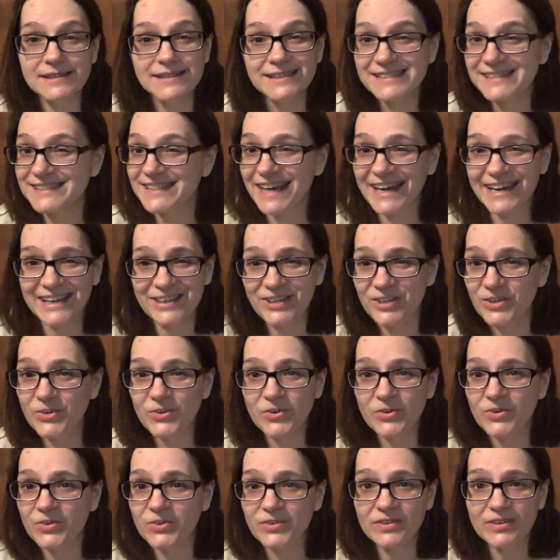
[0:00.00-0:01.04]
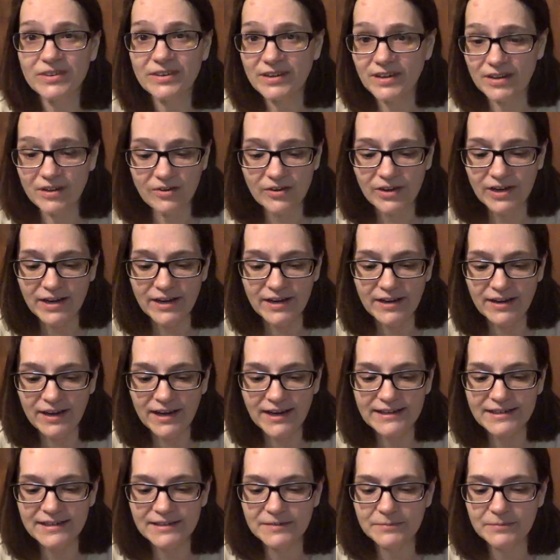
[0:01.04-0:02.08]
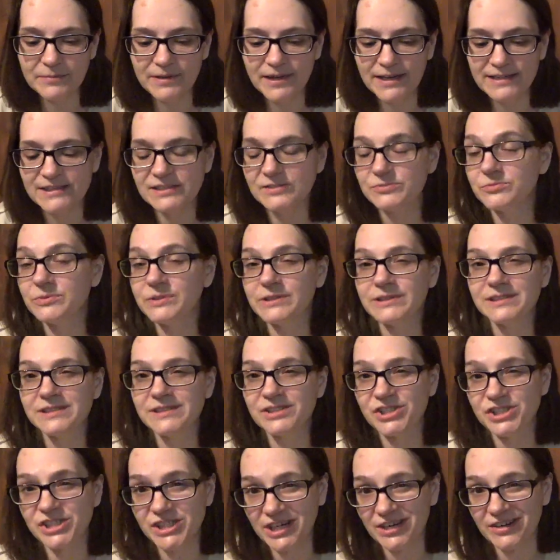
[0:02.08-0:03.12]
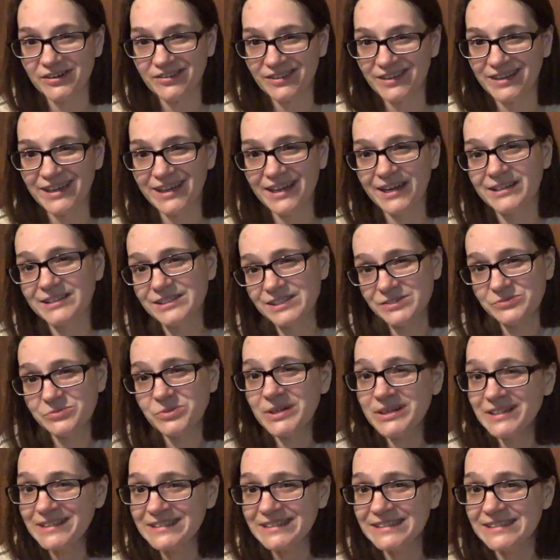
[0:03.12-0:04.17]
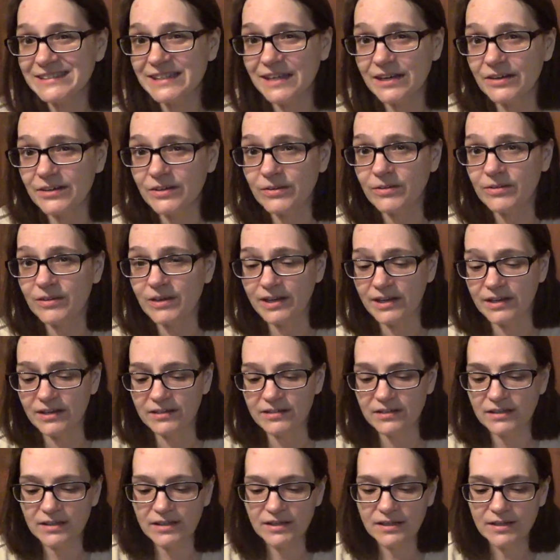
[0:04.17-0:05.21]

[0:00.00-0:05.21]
It's not you. Okay, I just want to share that. I just wanted to tell you that